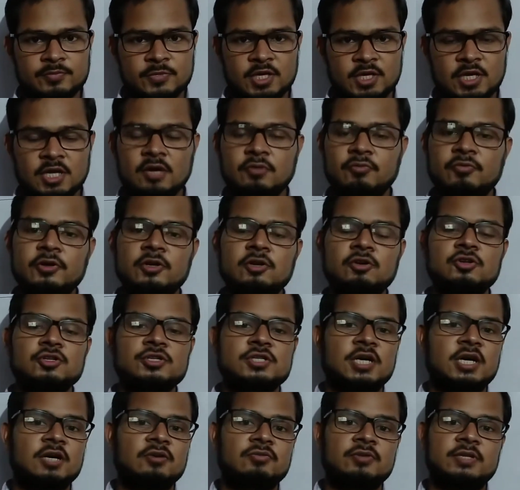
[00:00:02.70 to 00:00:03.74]
Here we're going to
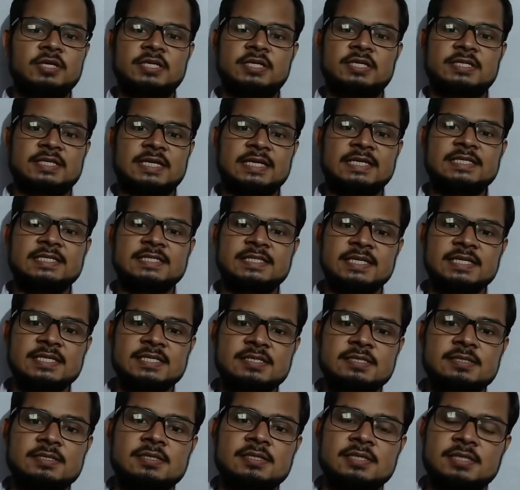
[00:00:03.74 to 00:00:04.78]
start with exercise
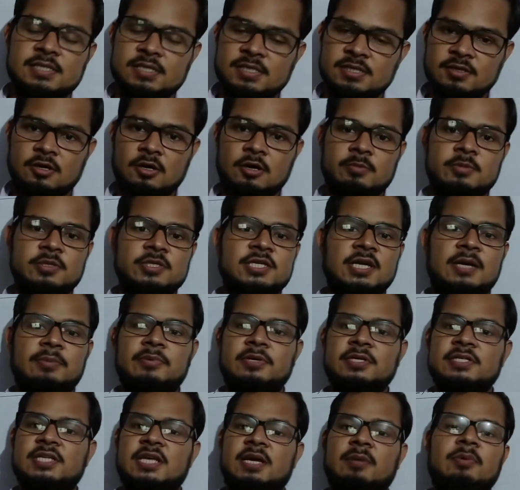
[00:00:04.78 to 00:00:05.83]
6C of the
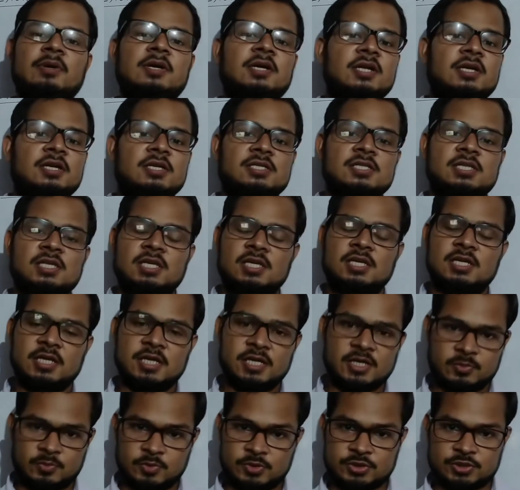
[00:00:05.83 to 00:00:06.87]
chapter Simultaneous Linear
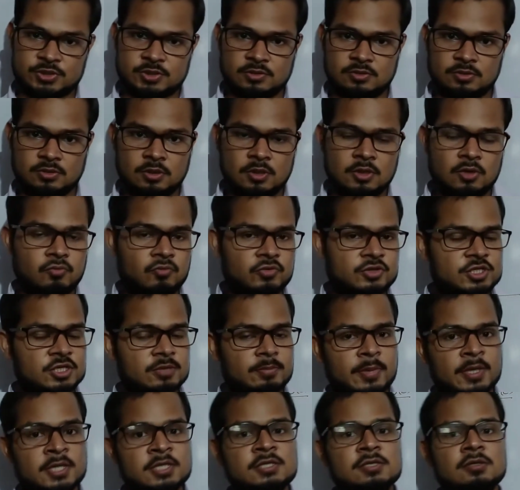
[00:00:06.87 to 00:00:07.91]
Equation, which is
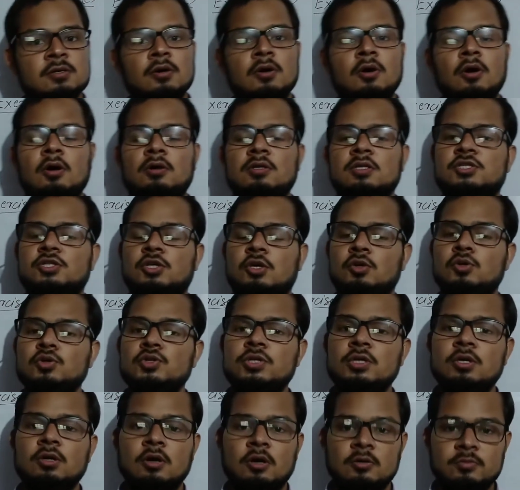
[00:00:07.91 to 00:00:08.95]
based on the
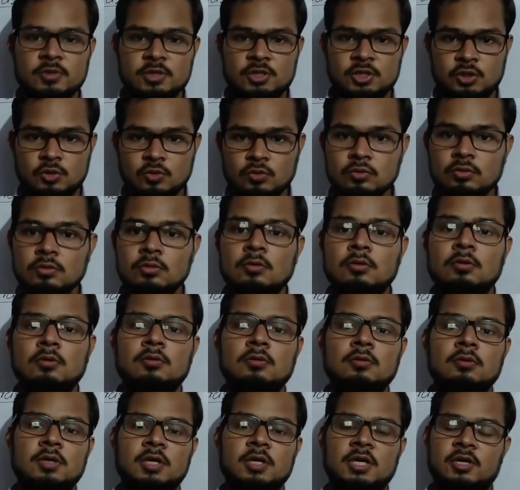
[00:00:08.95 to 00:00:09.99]
solution of the two
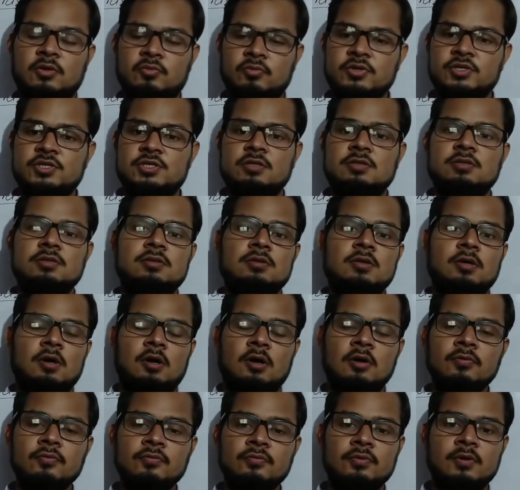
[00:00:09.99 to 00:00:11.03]
equations
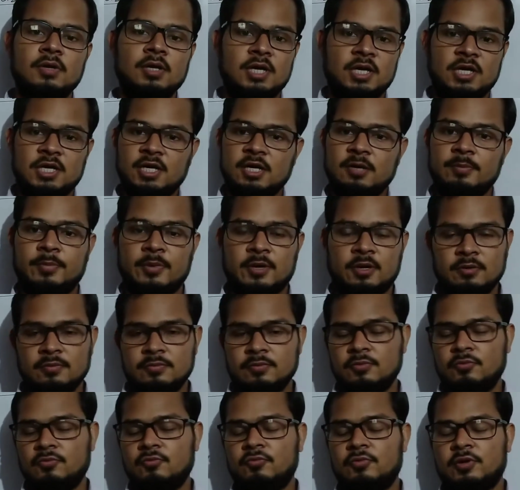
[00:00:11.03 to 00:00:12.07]
of linear pair
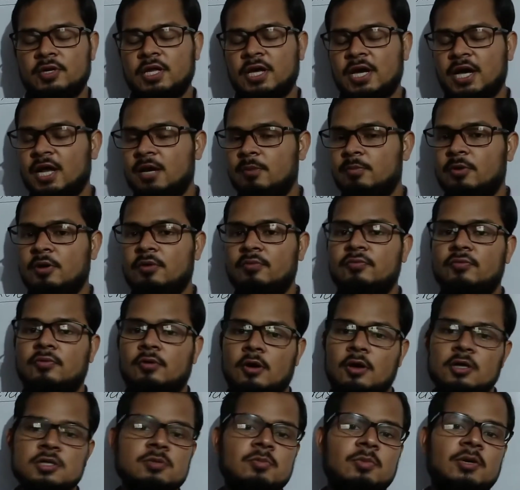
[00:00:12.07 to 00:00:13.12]
with the help of
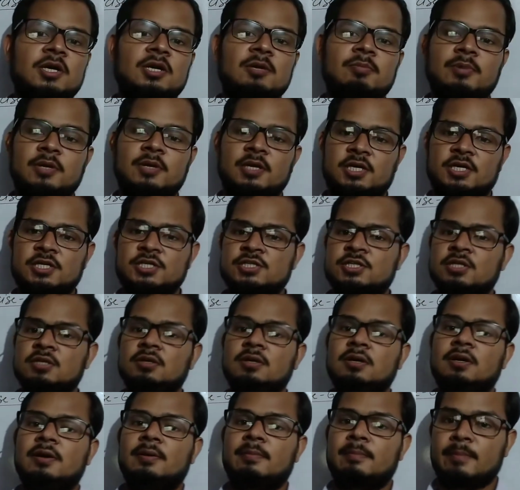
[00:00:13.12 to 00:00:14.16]
cross multiplication
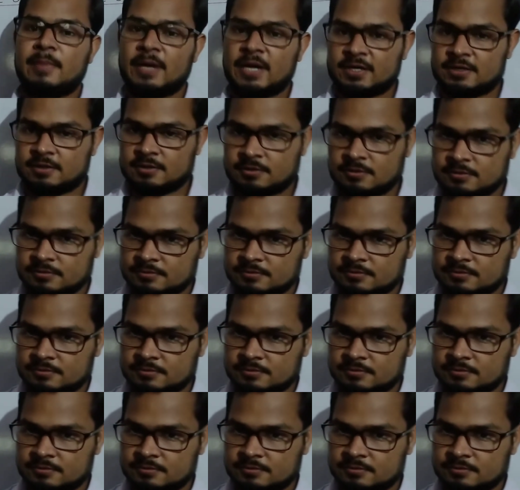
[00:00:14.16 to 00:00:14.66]
method.